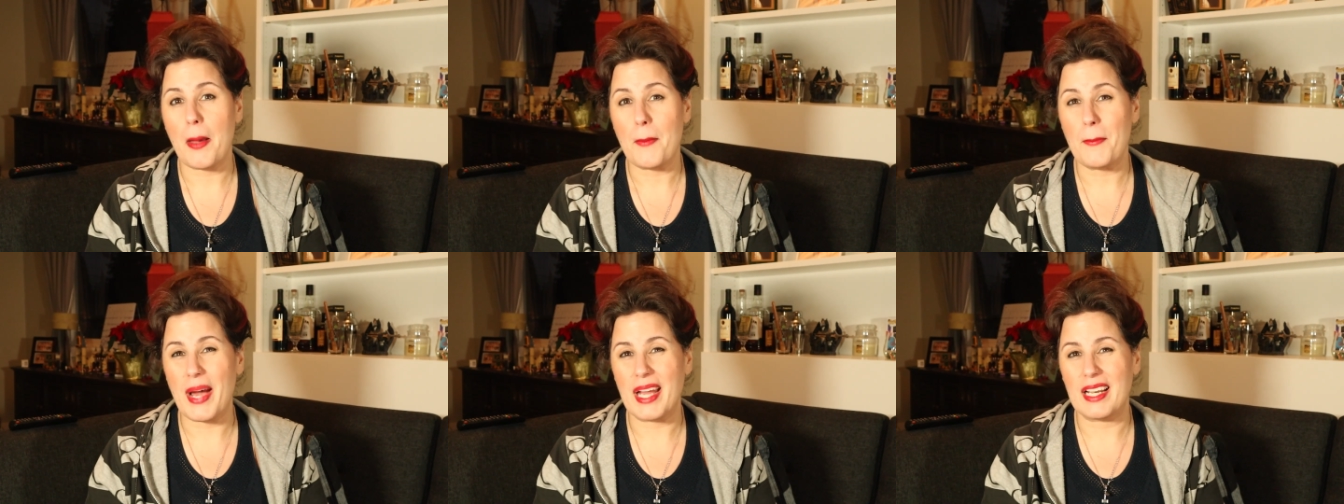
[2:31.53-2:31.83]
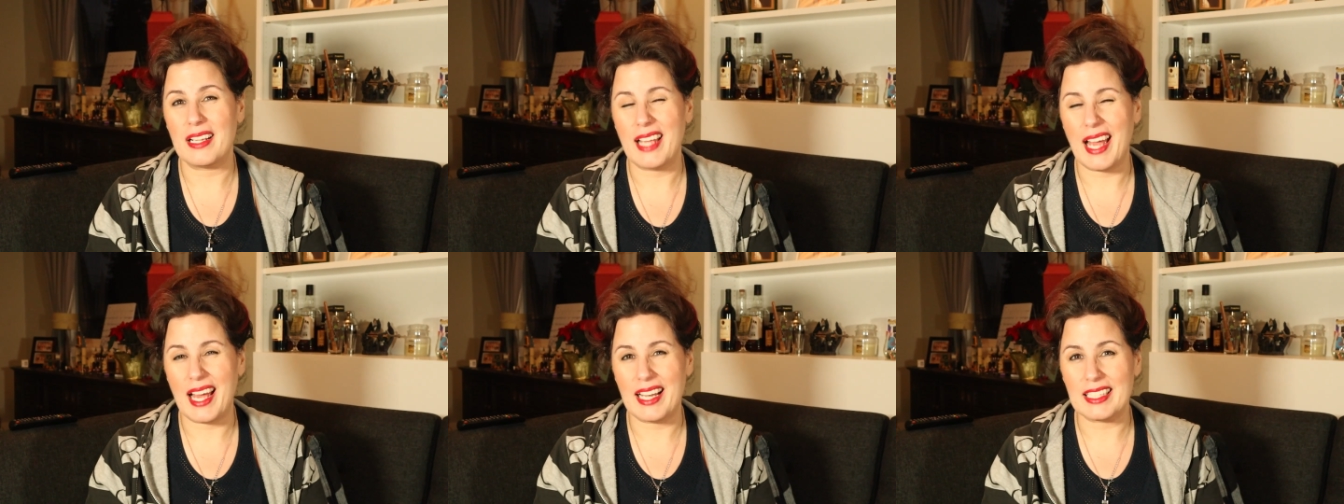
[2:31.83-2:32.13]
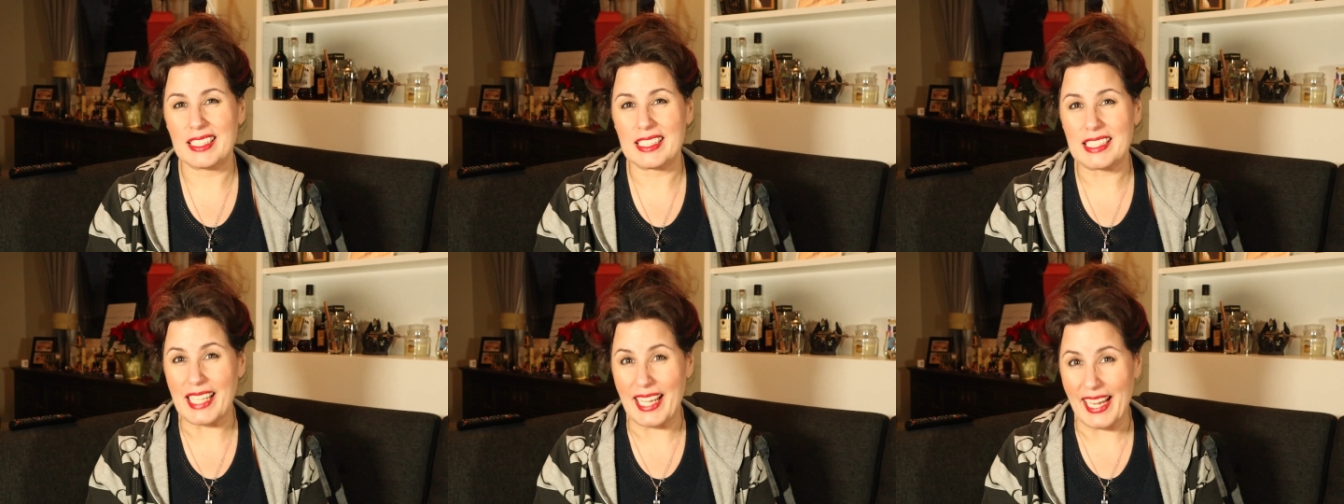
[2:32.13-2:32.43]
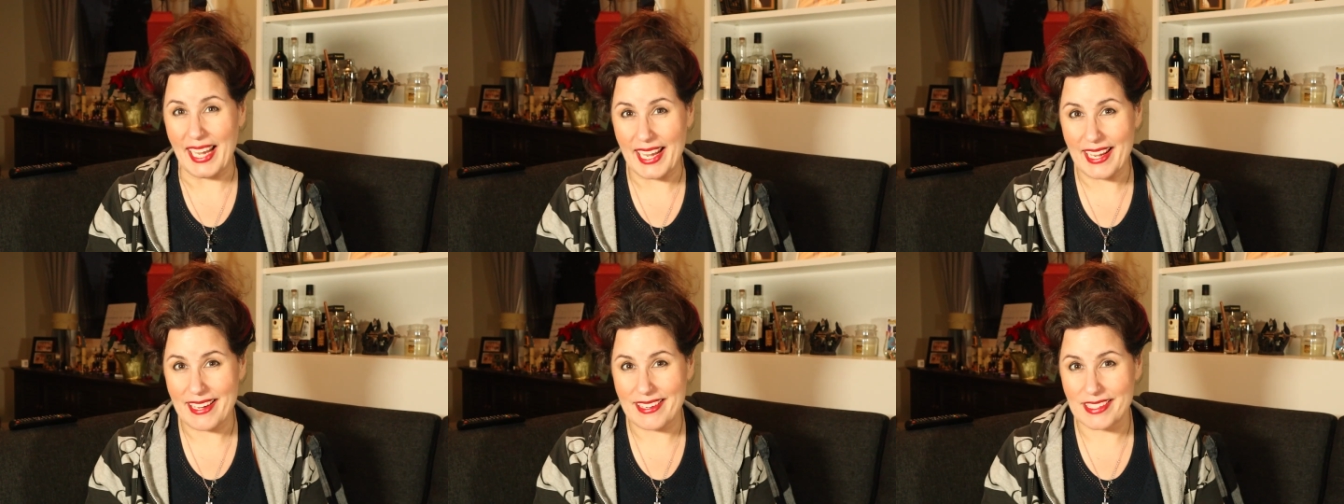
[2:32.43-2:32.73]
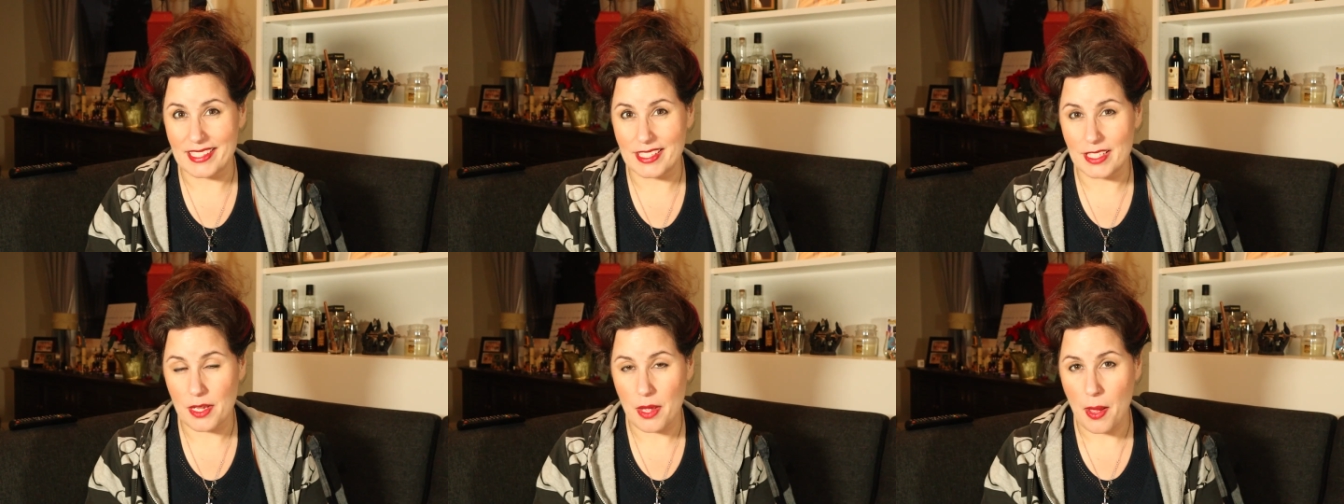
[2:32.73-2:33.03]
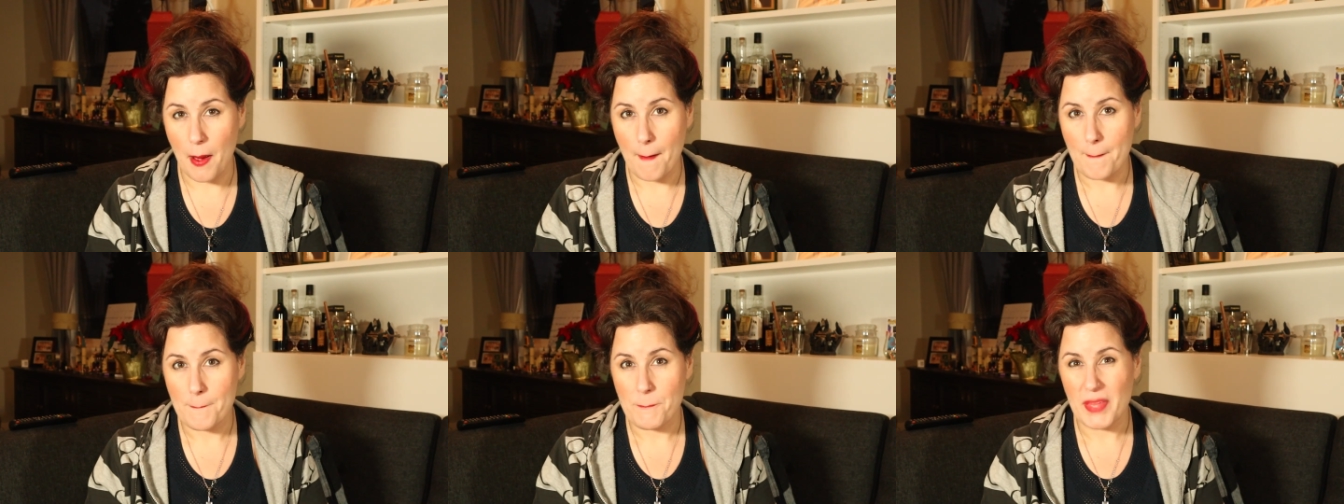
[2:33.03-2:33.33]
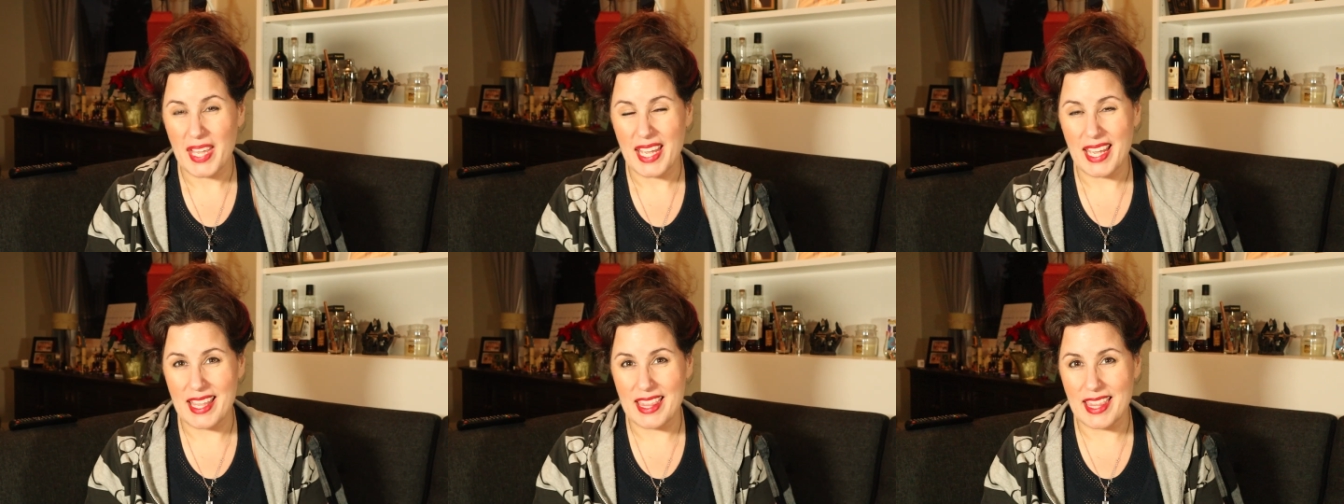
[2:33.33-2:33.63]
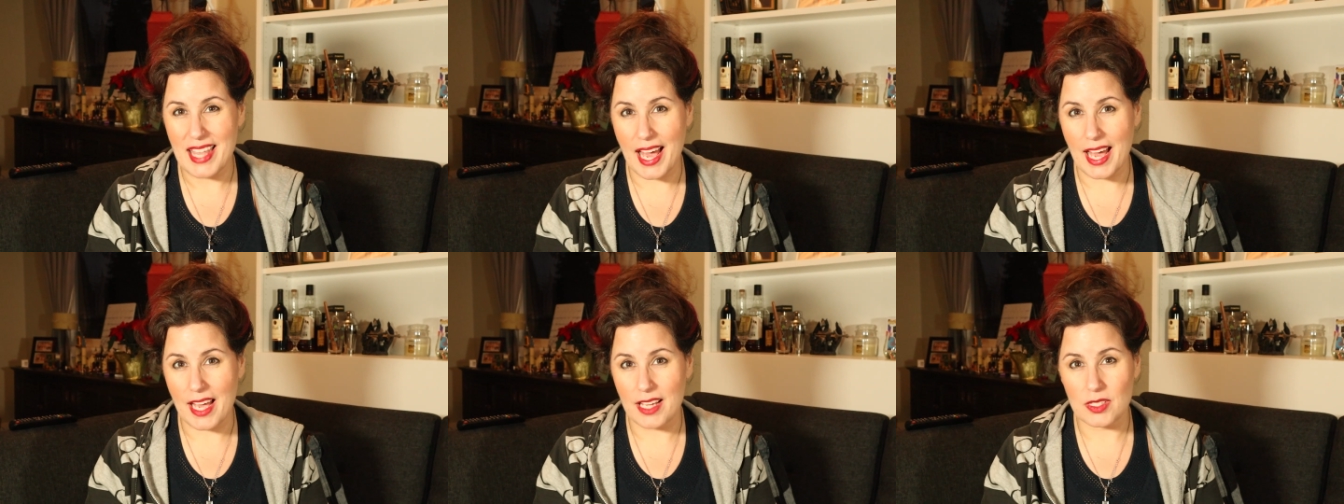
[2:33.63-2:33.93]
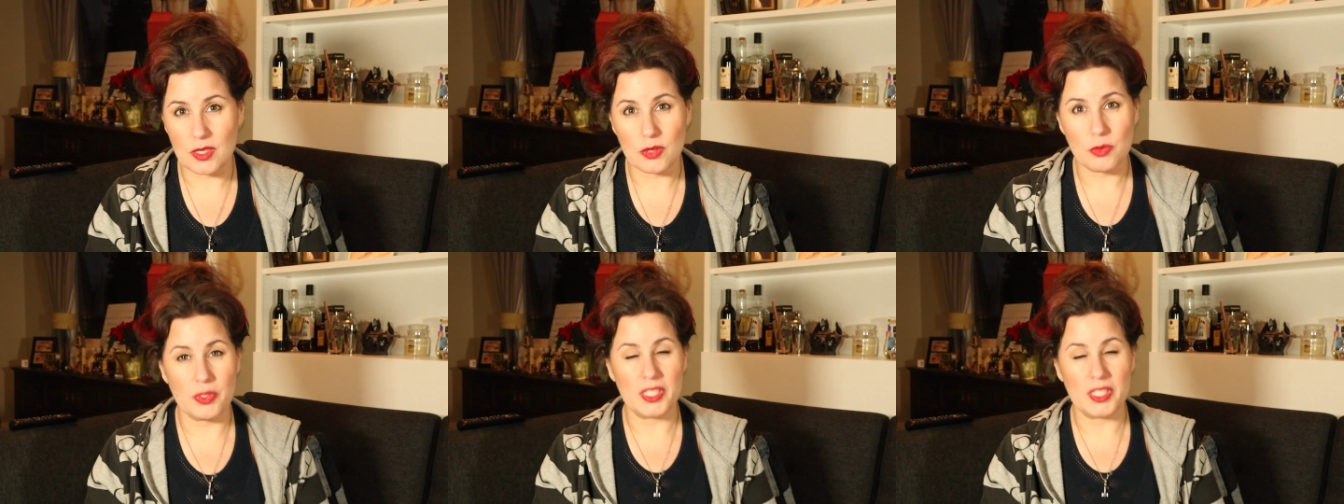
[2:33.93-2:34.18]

might have had a little hand in that